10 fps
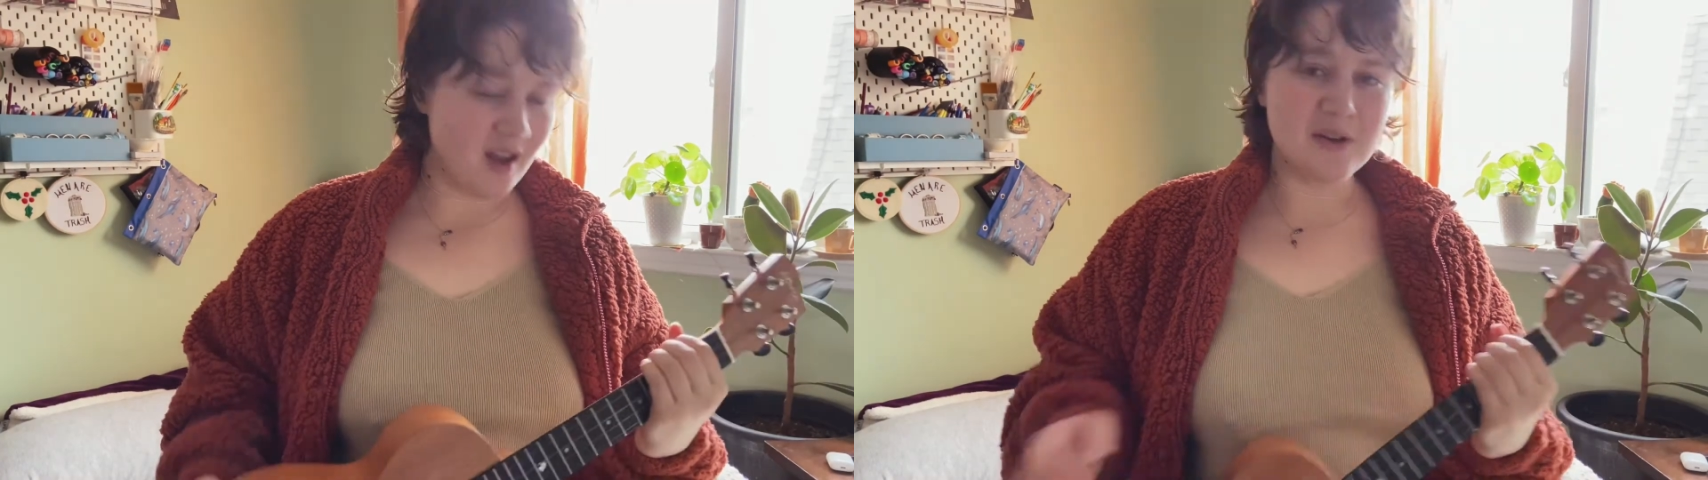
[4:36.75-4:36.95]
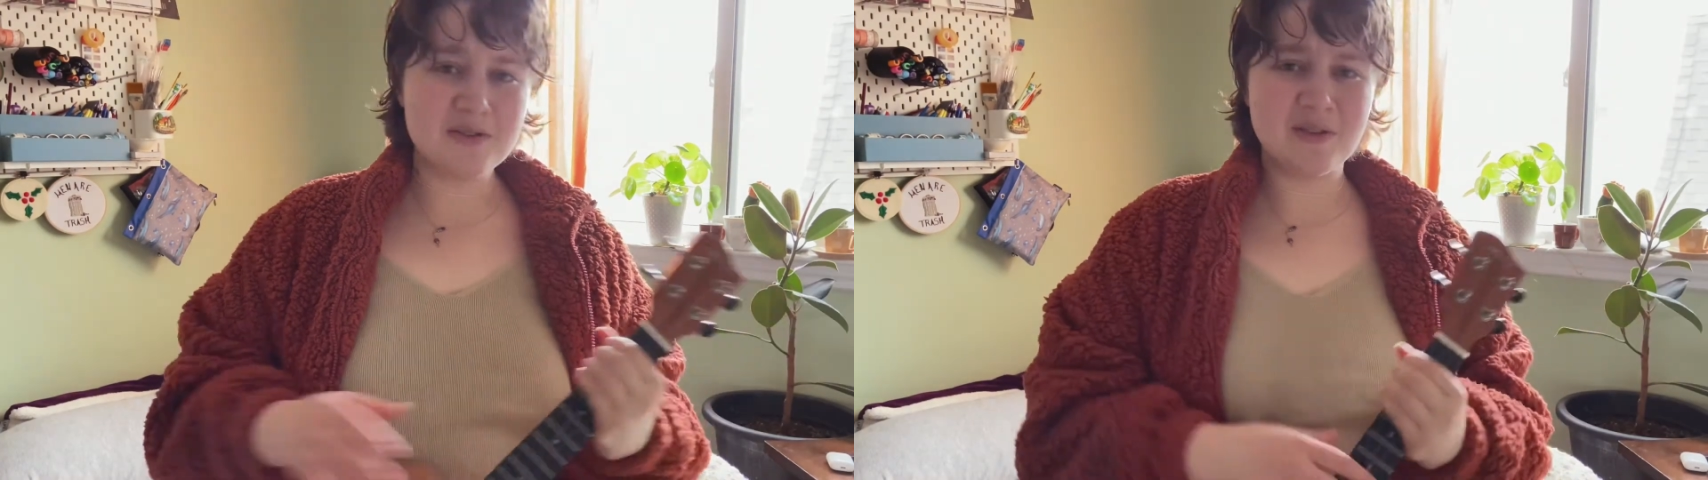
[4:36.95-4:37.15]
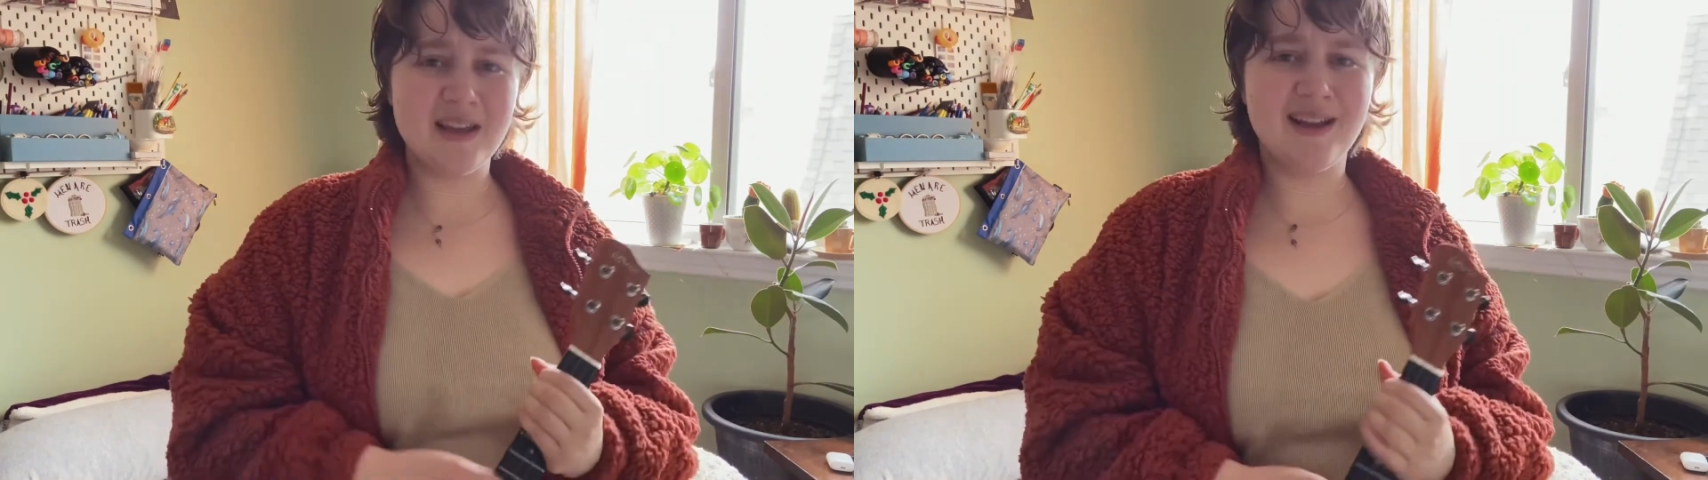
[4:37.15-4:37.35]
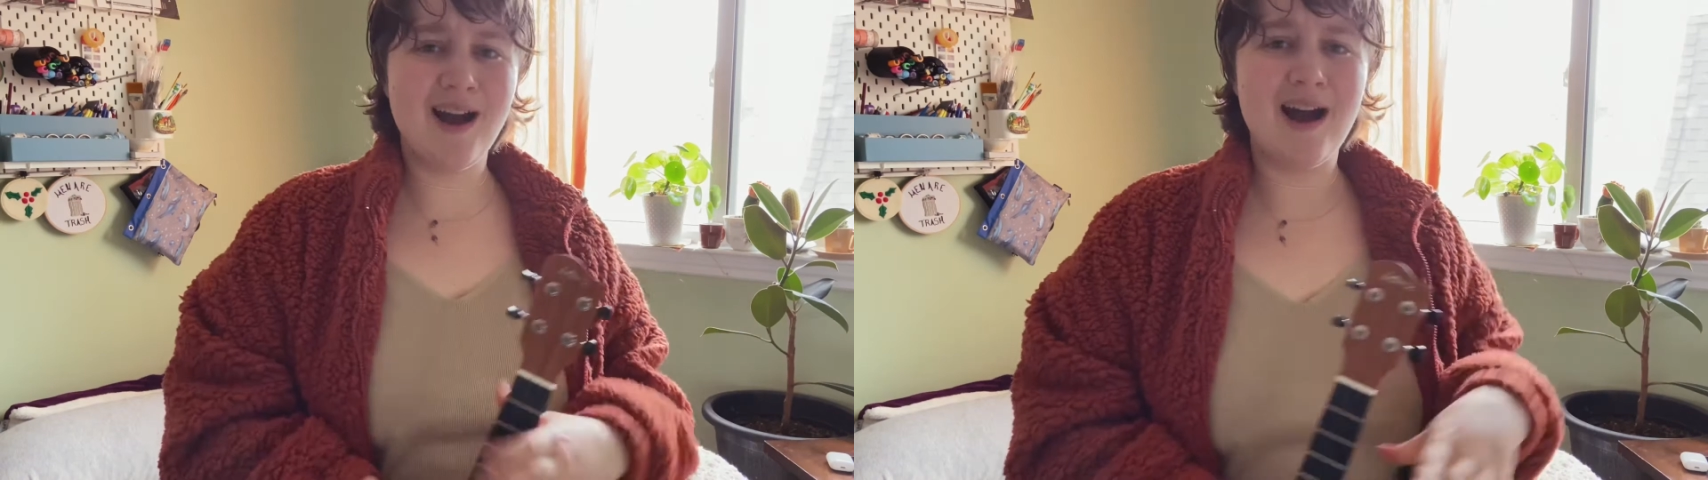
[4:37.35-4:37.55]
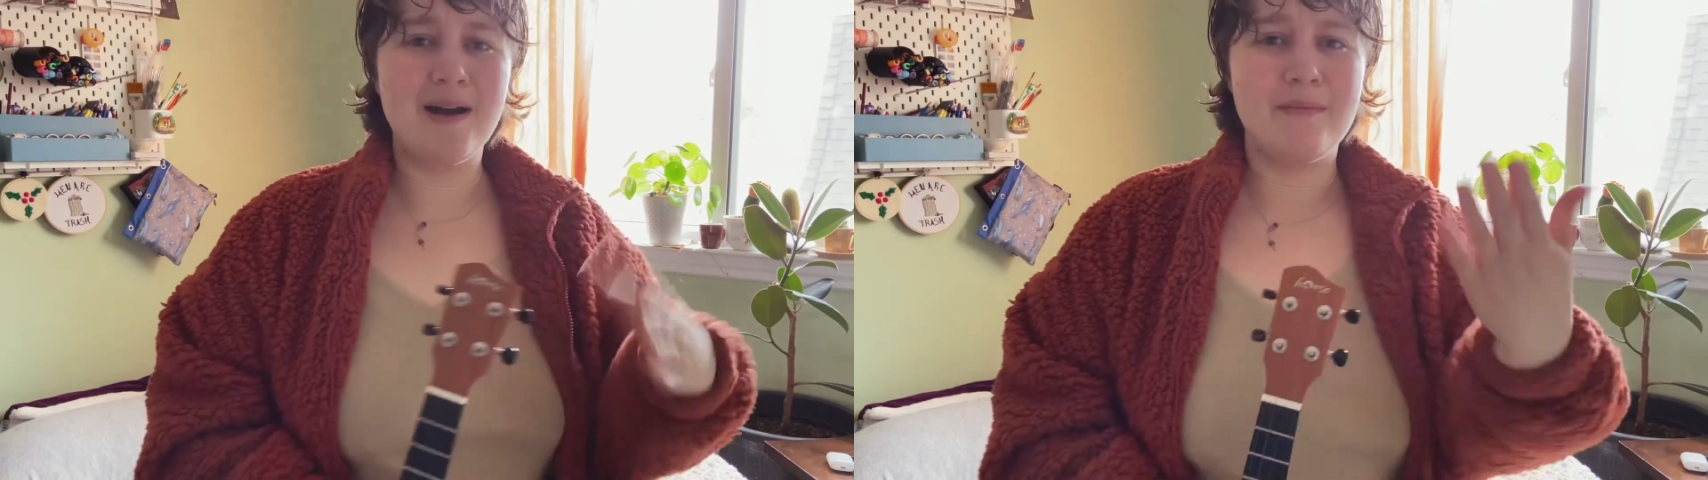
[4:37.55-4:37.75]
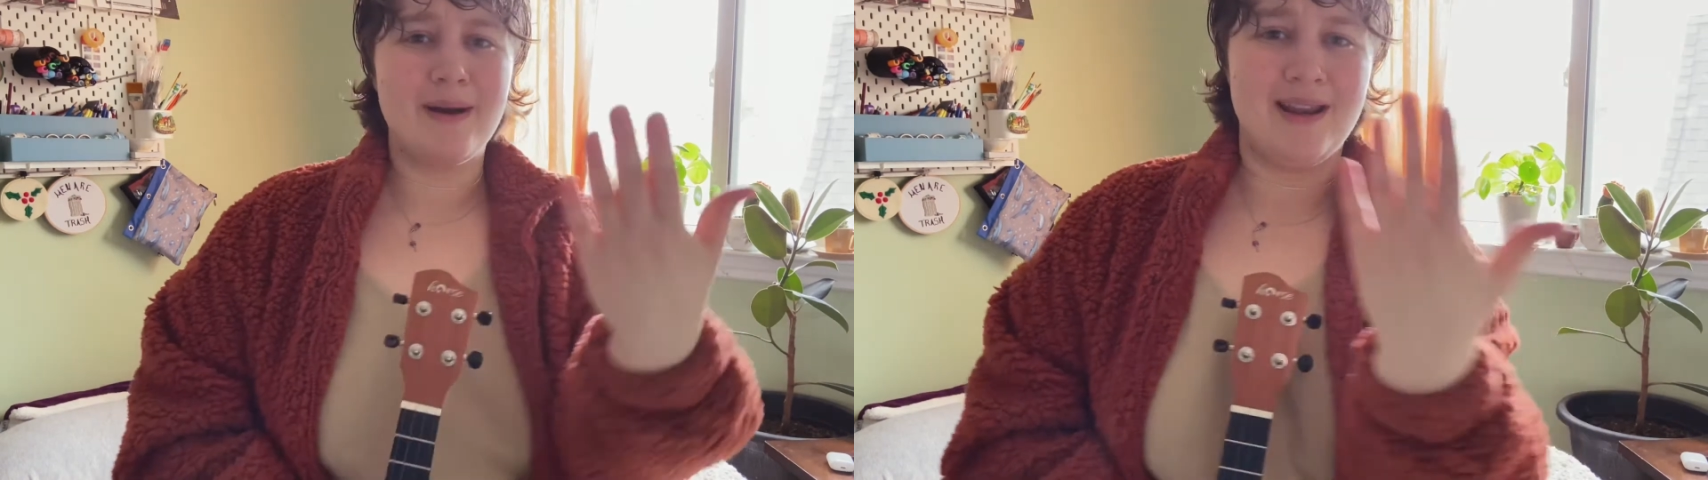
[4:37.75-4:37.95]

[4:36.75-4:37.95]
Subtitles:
I also like cut my